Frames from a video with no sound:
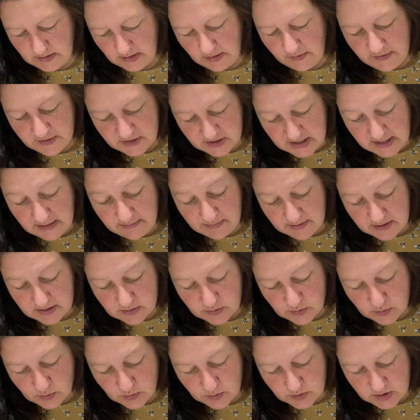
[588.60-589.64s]
The shape is
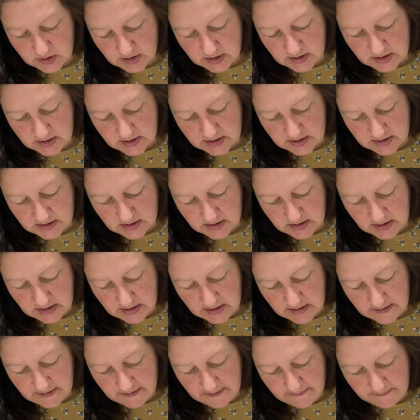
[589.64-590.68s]
gorgeous.
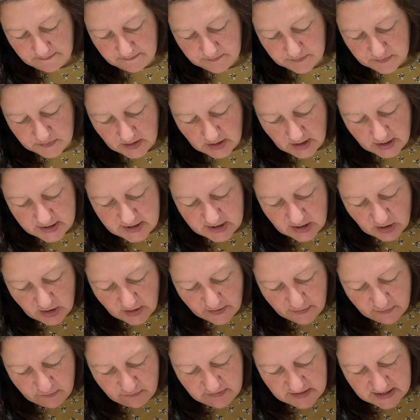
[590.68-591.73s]
I don't like
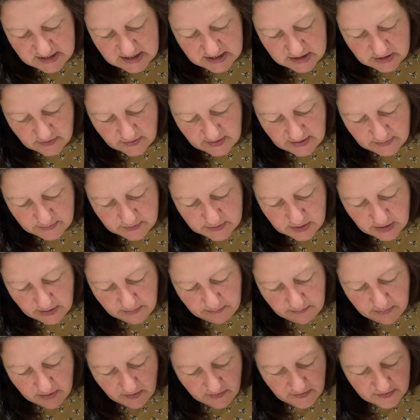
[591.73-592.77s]
the ridges on the outside,
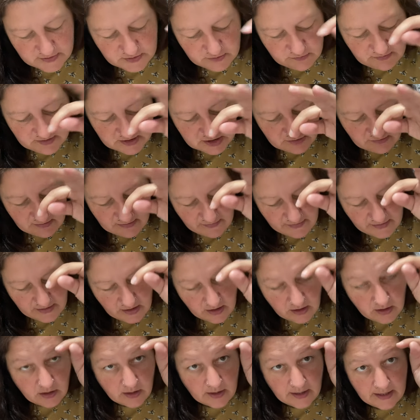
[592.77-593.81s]
but there's a ridge around the
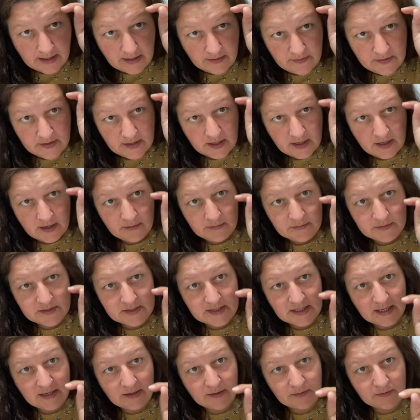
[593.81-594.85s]
eye and then it comes
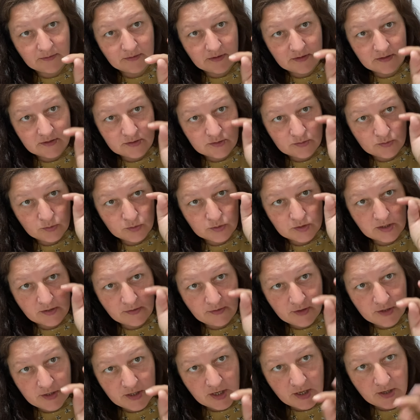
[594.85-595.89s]
down towards like the
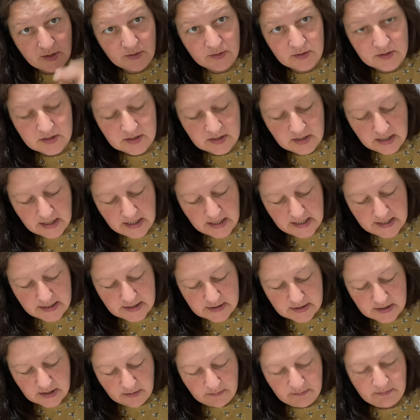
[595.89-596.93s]
nose.
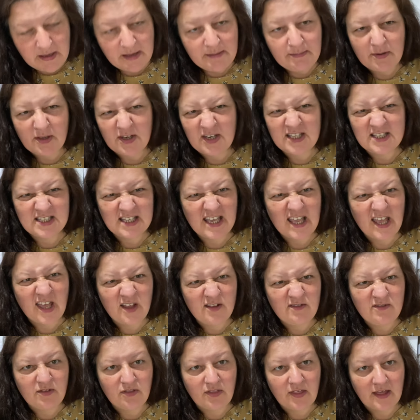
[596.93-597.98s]
So maybe I need to get
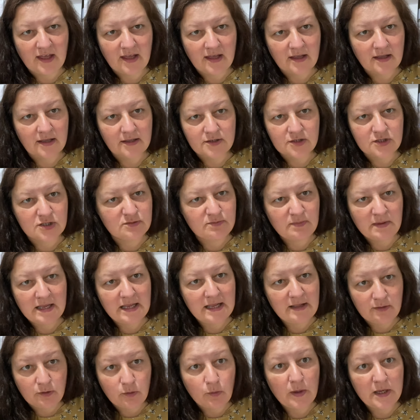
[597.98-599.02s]
over that and just make
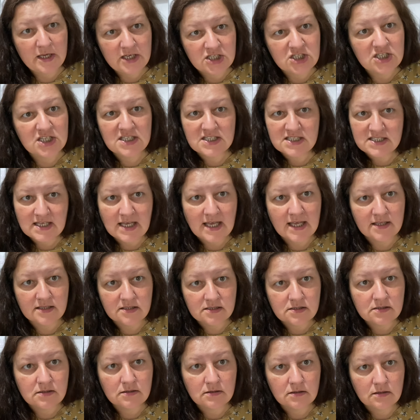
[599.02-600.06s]
it the way she
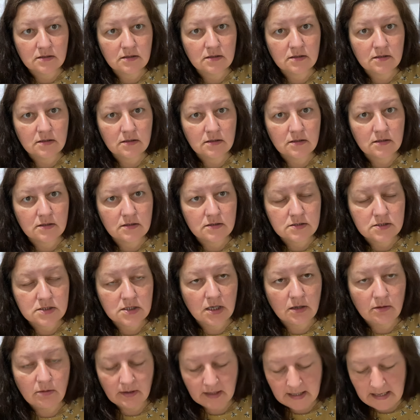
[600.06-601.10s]
says.
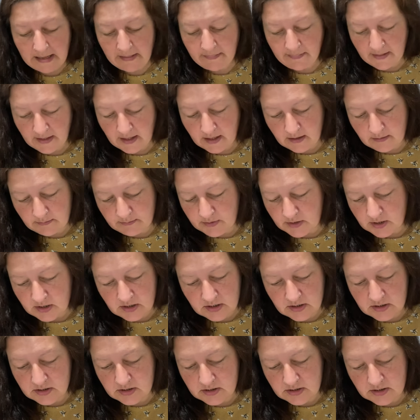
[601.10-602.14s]
So I get that
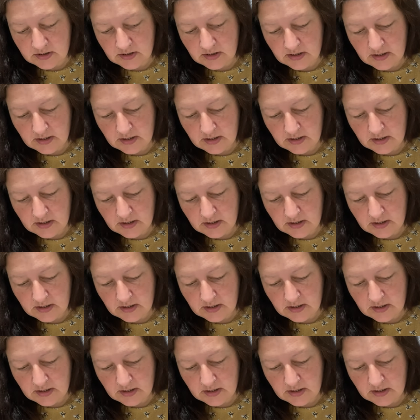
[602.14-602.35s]
because